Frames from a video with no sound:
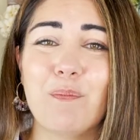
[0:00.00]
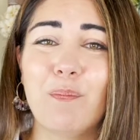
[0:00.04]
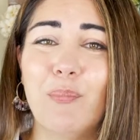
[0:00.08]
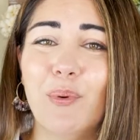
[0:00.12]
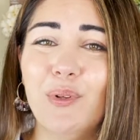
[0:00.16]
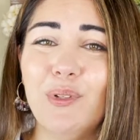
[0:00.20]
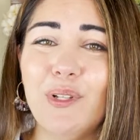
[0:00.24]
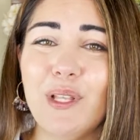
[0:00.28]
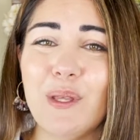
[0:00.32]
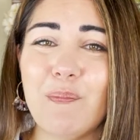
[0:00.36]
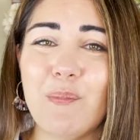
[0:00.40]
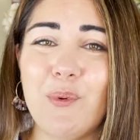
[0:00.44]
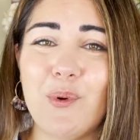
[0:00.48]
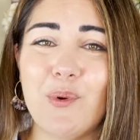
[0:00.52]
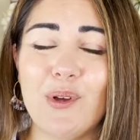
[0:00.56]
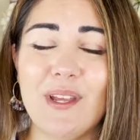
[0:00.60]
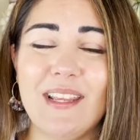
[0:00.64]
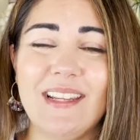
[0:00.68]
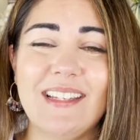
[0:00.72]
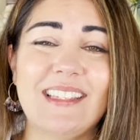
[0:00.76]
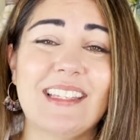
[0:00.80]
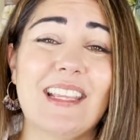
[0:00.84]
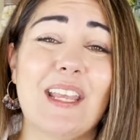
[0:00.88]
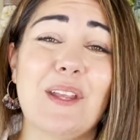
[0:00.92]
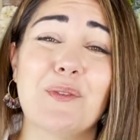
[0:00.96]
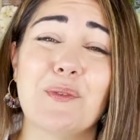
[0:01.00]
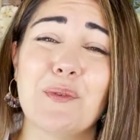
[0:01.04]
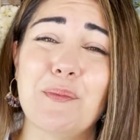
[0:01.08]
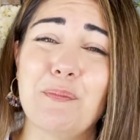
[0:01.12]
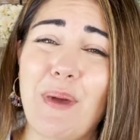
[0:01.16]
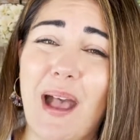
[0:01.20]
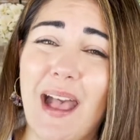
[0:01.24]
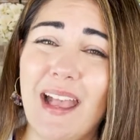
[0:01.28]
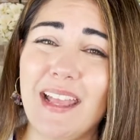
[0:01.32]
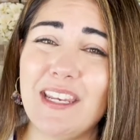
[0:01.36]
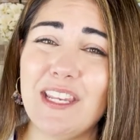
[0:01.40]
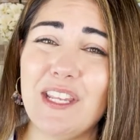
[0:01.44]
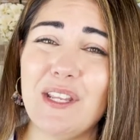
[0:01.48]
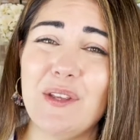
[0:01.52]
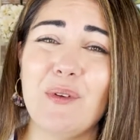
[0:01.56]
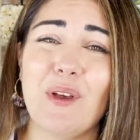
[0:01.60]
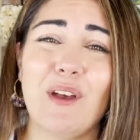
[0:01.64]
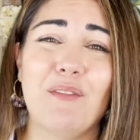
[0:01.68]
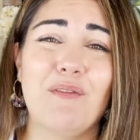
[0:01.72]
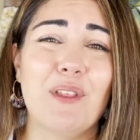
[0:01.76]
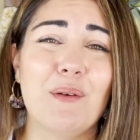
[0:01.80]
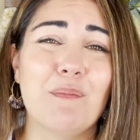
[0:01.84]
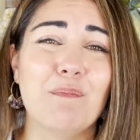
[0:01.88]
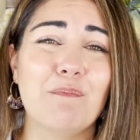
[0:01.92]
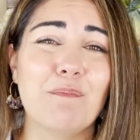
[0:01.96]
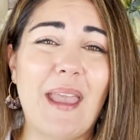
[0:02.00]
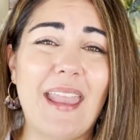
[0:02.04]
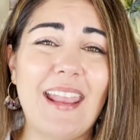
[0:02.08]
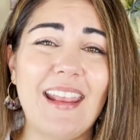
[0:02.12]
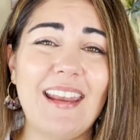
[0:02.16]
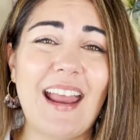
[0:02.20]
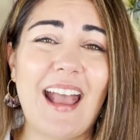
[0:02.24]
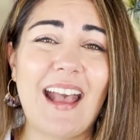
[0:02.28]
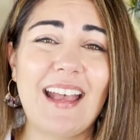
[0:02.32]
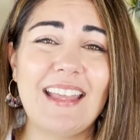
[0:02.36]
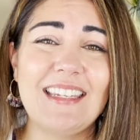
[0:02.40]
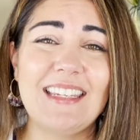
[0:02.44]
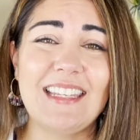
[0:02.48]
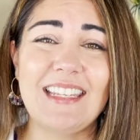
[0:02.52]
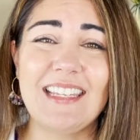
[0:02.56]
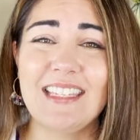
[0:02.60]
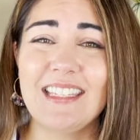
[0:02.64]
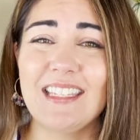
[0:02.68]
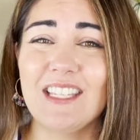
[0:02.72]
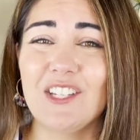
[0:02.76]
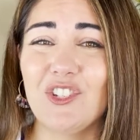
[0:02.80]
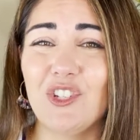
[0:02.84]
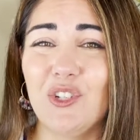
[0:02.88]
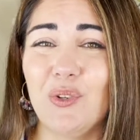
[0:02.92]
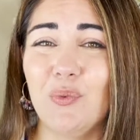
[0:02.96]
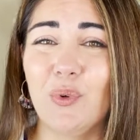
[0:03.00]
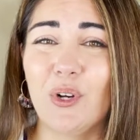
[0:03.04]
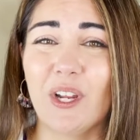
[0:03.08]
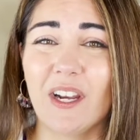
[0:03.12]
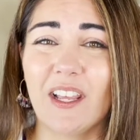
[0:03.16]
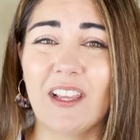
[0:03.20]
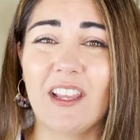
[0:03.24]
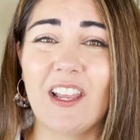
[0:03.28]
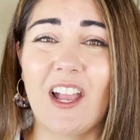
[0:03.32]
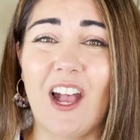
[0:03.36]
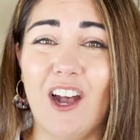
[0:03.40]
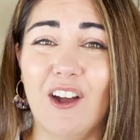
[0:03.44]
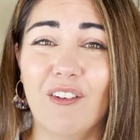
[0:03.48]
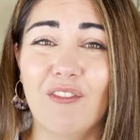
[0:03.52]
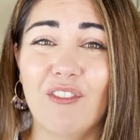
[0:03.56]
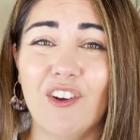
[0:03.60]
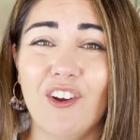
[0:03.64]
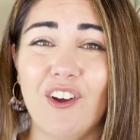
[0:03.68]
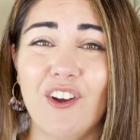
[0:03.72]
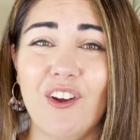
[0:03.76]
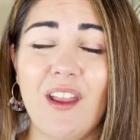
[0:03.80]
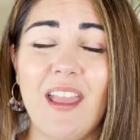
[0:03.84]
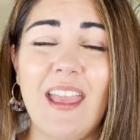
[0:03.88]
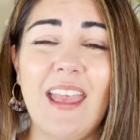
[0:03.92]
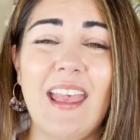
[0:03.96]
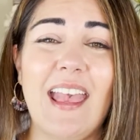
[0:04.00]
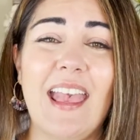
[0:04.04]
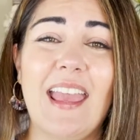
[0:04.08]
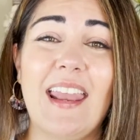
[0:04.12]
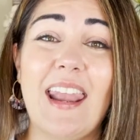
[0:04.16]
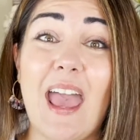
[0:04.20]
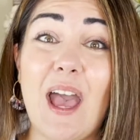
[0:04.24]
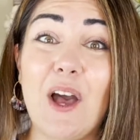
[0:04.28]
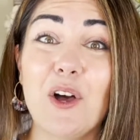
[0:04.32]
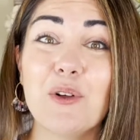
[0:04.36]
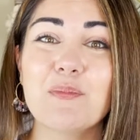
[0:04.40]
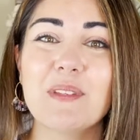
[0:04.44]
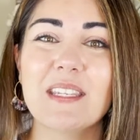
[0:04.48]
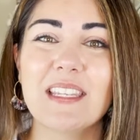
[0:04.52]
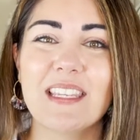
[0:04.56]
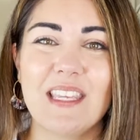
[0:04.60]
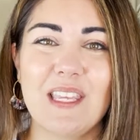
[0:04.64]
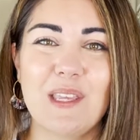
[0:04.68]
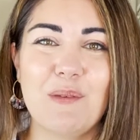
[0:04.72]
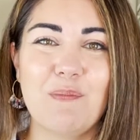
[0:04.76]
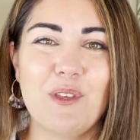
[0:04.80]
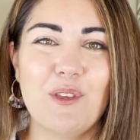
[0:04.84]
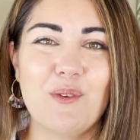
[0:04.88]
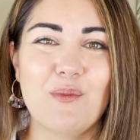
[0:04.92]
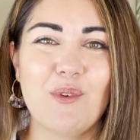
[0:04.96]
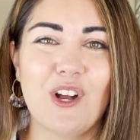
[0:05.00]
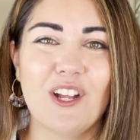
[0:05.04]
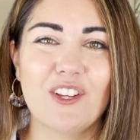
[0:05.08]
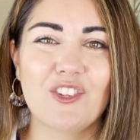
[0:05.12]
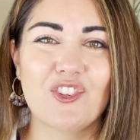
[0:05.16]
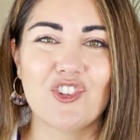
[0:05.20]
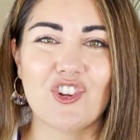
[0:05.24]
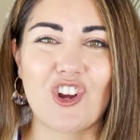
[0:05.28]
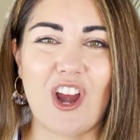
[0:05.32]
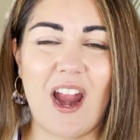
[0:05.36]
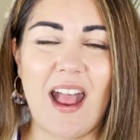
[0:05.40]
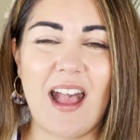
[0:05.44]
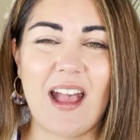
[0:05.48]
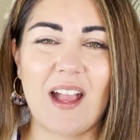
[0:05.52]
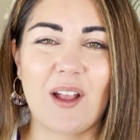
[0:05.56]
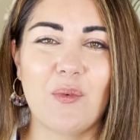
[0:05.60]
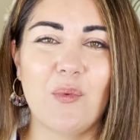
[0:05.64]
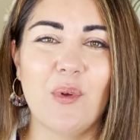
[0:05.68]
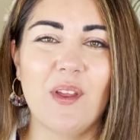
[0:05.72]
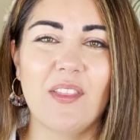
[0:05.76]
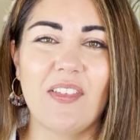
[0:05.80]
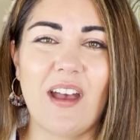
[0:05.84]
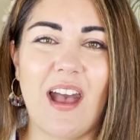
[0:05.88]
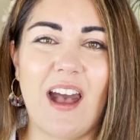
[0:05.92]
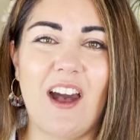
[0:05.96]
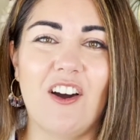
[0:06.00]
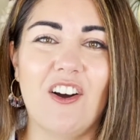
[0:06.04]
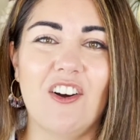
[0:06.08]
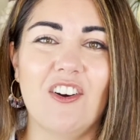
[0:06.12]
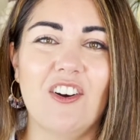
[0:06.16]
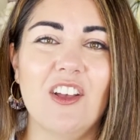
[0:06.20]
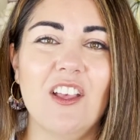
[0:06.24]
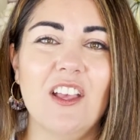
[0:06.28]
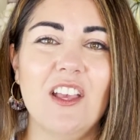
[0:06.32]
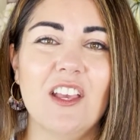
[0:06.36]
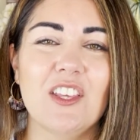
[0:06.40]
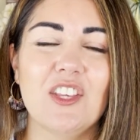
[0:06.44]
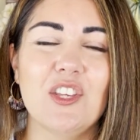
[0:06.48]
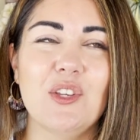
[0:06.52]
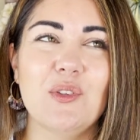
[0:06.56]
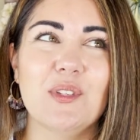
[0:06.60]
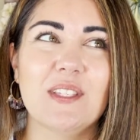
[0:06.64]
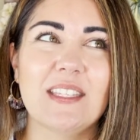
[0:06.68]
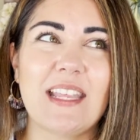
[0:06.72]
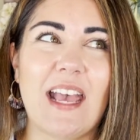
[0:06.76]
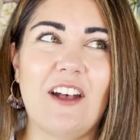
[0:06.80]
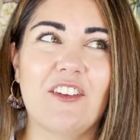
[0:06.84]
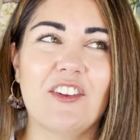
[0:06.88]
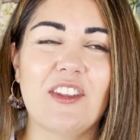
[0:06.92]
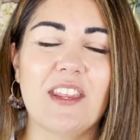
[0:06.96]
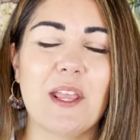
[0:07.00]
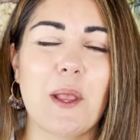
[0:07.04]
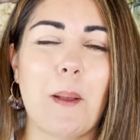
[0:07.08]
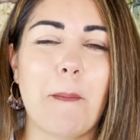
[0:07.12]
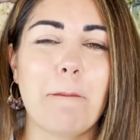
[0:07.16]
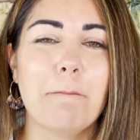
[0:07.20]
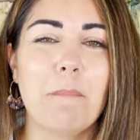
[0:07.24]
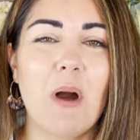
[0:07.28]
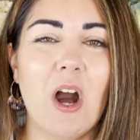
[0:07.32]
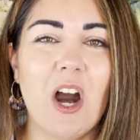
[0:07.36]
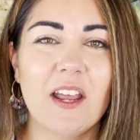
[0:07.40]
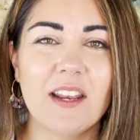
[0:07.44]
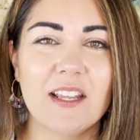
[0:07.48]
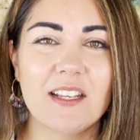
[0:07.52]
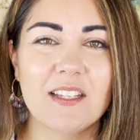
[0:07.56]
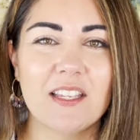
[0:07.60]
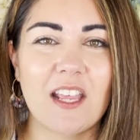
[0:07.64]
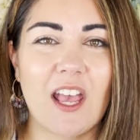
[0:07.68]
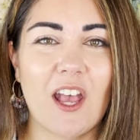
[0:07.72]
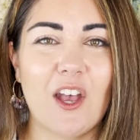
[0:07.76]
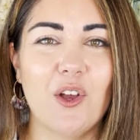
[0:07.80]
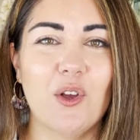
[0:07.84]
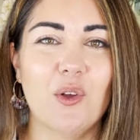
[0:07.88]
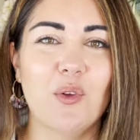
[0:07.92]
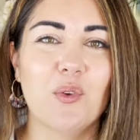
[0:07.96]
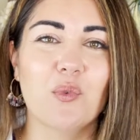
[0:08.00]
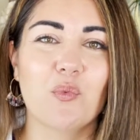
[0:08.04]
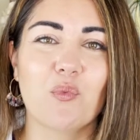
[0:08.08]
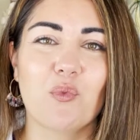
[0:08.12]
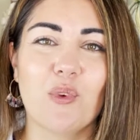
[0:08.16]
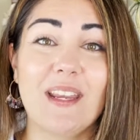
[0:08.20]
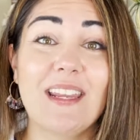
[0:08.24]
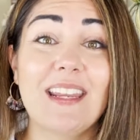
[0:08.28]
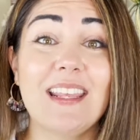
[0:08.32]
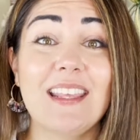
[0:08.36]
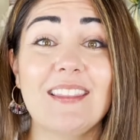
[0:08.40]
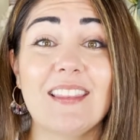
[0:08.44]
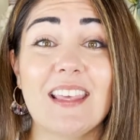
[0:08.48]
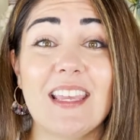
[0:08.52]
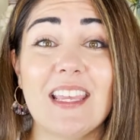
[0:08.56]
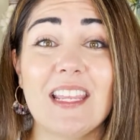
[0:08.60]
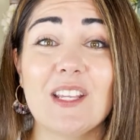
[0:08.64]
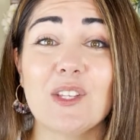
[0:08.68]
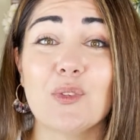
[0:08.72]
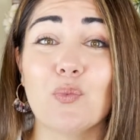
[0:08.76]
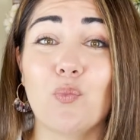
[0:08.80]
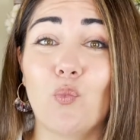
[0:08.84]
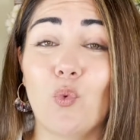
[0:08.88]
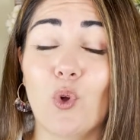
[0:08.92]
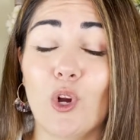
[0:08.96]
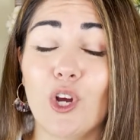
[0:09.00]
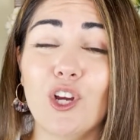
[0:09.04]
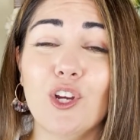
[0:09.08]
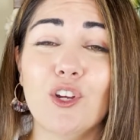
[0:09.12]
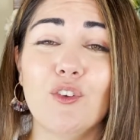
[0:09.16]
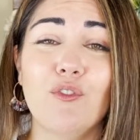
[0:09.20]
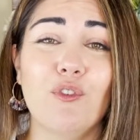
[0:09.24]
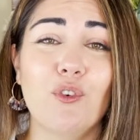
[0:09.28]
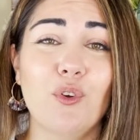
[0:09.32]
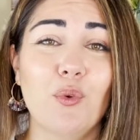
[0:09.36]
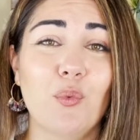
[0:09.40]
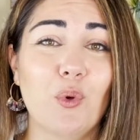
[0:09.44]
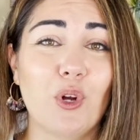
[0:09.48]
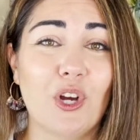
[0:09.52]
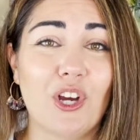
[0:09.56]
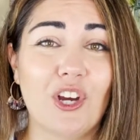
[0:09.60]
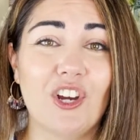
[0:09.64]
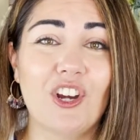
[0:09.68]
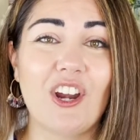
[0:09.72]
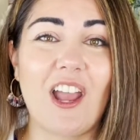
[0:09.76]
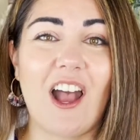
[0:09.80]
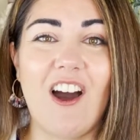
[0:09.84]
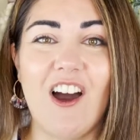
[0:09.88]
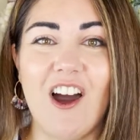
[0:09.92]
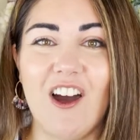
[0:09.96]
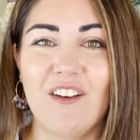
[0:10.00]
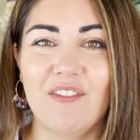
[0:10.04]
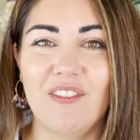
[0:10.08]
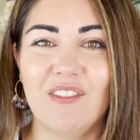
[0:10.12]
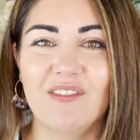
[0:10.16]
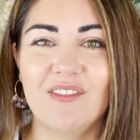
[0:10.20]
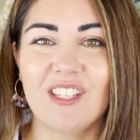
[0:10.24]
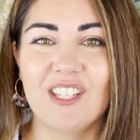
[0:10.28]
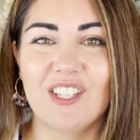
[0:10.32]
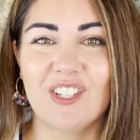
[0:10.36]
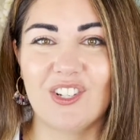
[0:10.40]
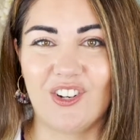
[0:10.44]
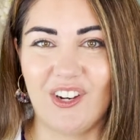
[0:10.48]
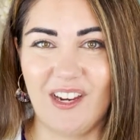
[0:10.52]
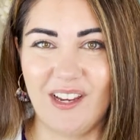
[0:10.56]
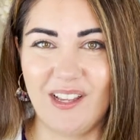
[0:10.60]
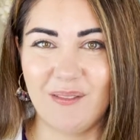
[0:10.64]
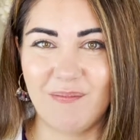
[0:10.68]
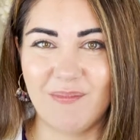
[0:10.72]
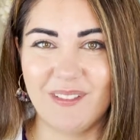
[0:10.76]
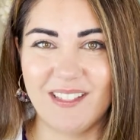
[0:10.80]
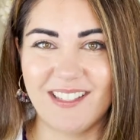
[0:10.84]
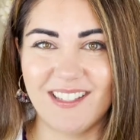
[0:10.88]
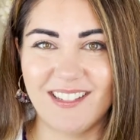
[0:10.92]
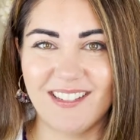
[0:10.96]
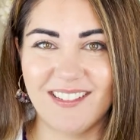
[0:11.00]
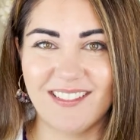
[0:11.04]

Bullet points can remind you of the main ideas that you want to cover and help to keep you on track without you sounding monotone, reading things word for word off of a script.